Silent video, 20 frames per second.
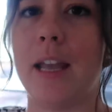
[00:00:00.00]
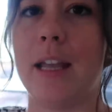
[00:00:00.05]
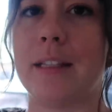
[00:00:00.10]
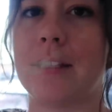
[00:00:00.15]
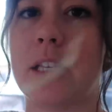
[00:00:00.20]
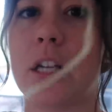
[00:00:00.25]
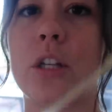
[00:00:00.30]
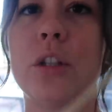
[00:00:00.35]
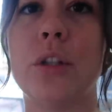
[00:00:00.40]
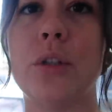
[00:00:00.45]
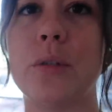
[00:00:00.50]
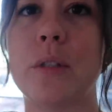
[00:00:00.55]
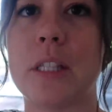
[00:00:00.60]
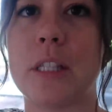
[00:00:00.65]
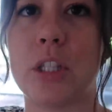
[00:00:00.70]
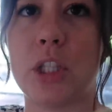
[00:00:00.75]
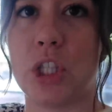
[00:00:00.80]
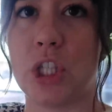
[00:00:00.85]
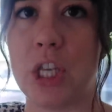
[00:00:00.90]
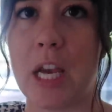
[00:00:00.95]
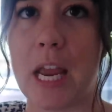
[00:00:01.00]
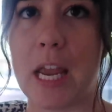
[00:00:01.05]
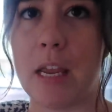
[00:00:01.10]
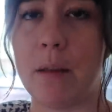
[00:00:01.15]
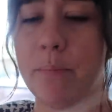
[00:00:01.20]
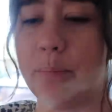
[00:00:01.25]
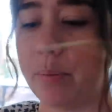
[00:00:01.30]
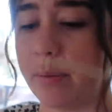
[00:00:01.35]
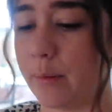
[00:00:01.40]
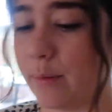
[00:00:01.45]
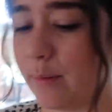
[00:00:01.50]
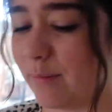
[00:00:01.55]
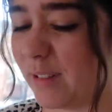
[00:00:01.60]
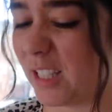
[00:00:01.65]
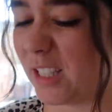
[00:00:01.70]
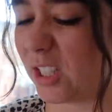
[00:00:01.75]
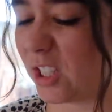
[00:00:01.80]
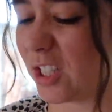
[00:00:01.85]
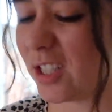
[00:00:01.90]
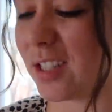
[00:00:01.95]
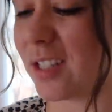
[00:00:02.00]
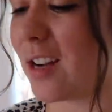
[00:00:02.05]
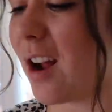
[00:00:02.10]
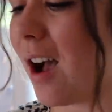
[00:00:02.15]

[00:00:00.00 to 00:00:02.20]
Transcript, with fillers: It's gonna lose its shape. It's just